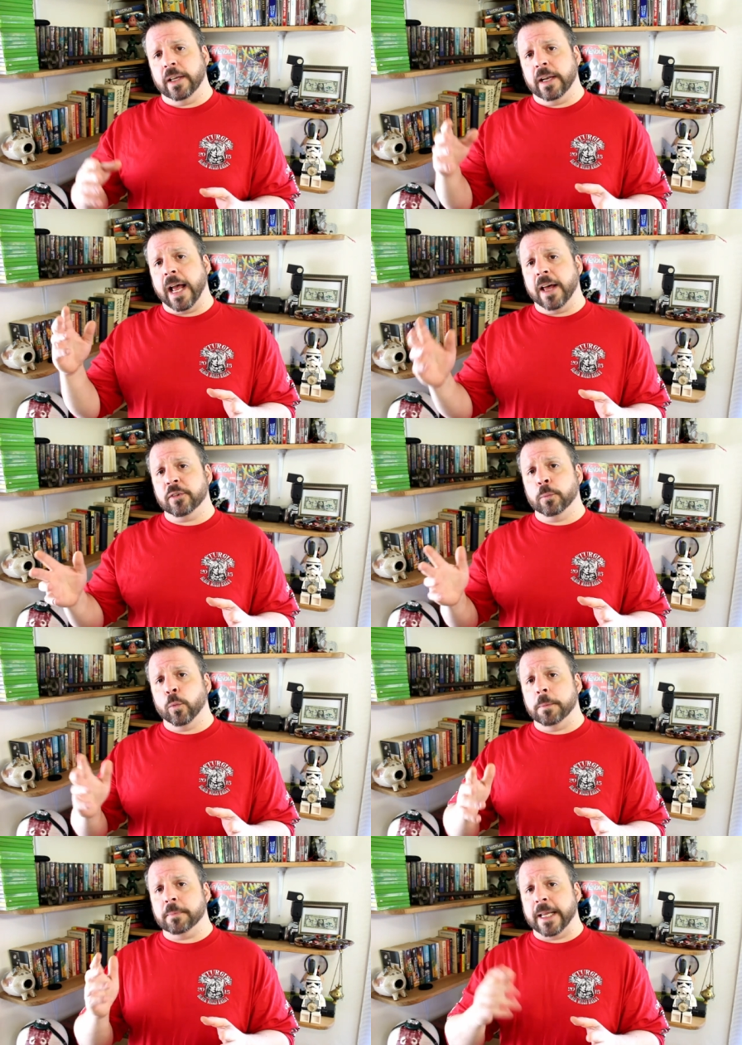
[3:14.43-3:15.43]
and has them
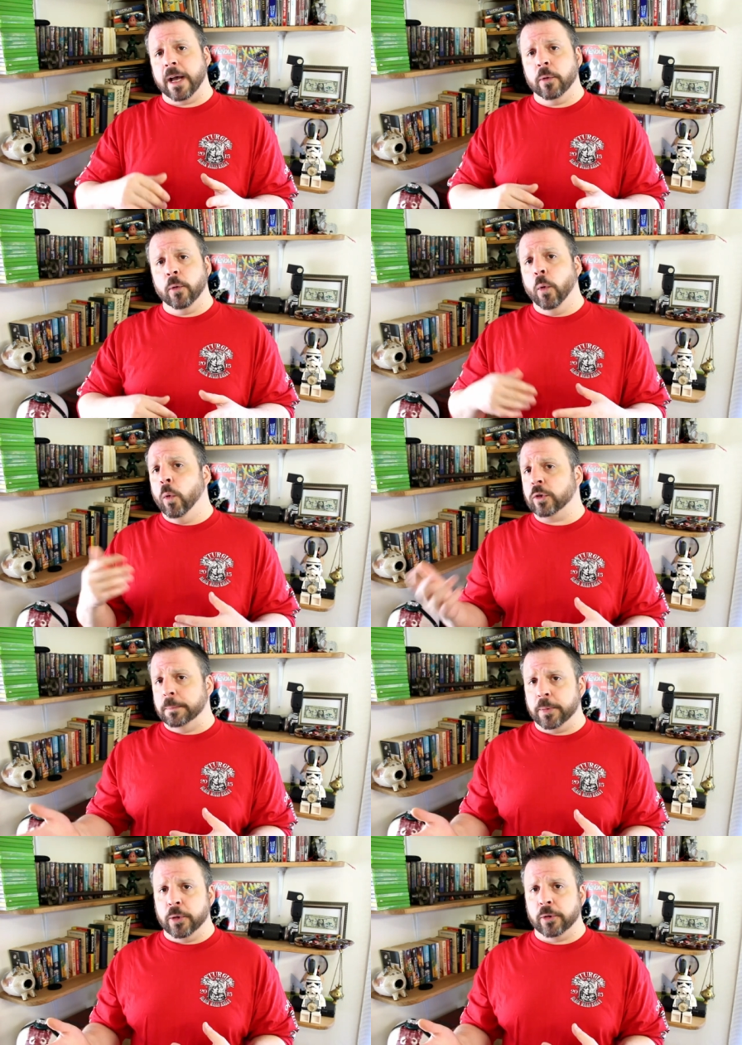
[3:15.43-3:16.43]
rip down old
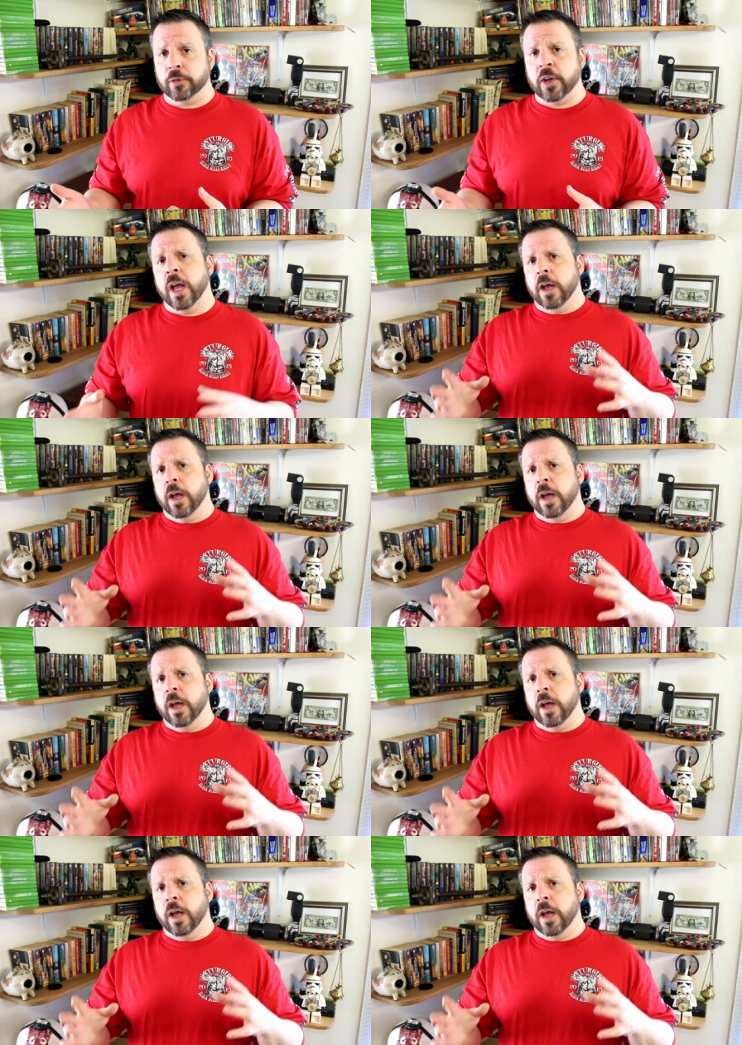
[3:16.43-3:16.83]
computers